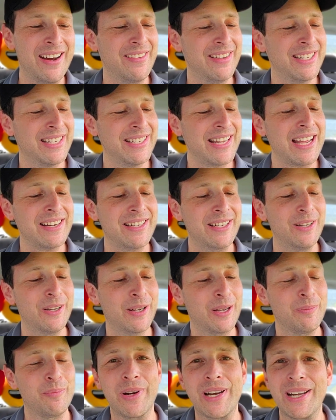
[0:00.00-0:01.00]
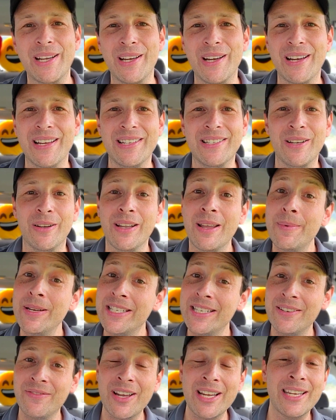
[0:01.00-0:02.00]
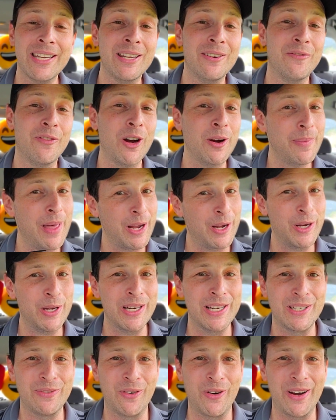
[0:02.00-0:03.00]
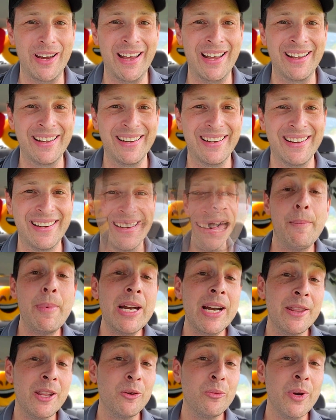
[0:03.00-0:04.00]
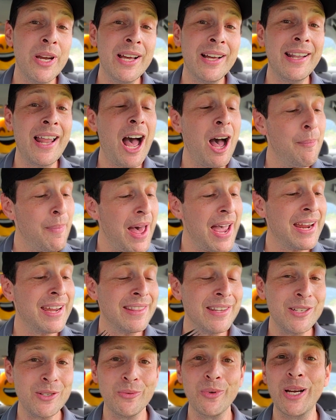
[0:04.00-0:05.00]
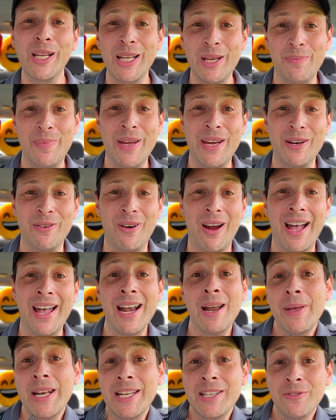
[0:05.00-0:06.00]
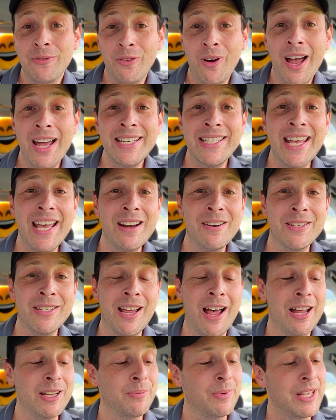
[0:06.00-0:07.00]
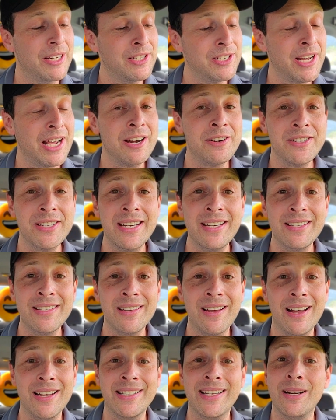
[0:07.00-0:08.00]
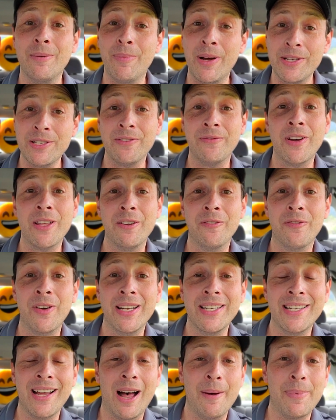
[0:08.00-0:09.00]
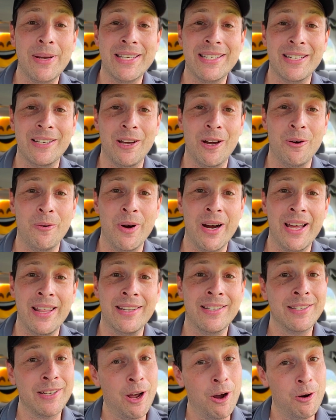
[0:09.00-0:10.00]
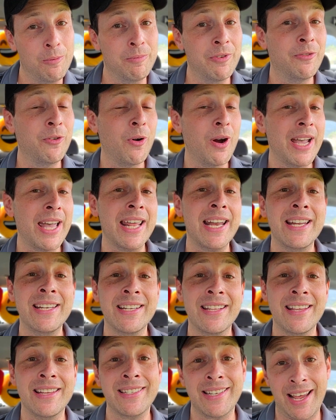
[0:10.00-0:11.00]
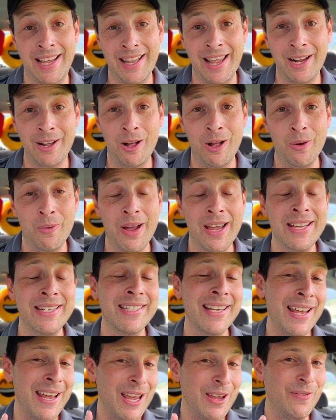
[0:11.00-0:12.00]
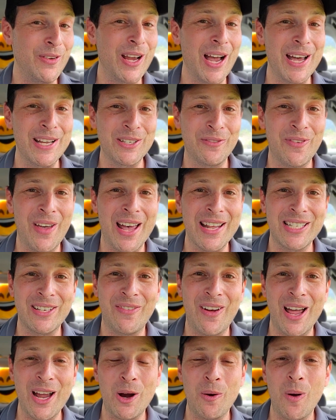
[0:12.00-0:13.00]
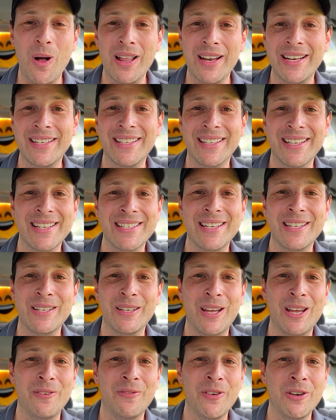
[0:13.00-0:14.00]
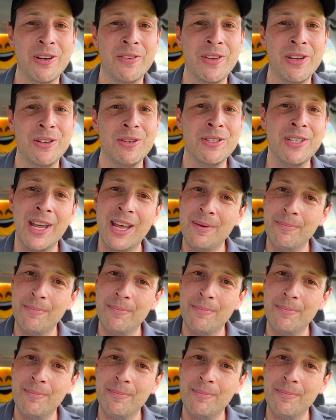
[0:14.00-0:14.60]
here. This is actually looking pretty good. So let me see if I can confirm that goodness for you. I mean, on the real, how bad could this really be, right? I mean, it's fried tater tots with a cheddar cheese sauce and a bunch of other fun toppings to go with. So before I get into this, and like always, if you guys are fans of high quality, delicious looking food reviews,